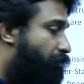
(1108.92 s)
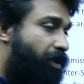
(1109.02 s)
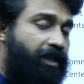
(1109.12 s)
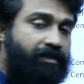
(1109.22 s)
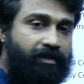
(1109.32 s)
of
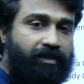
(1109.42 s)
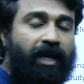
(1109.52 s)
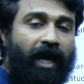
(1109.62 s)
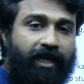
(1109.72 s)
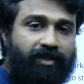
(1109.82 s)
finances.
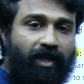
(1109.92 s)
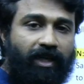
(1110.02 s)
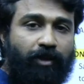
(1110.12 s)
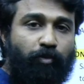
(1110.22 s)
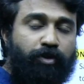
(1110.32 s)

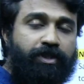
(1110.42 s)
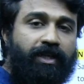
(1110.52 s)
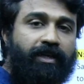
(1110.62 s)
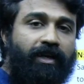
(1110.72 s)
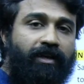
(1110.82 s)
Actually, most
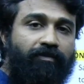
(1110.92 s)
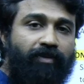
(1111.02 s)
irritating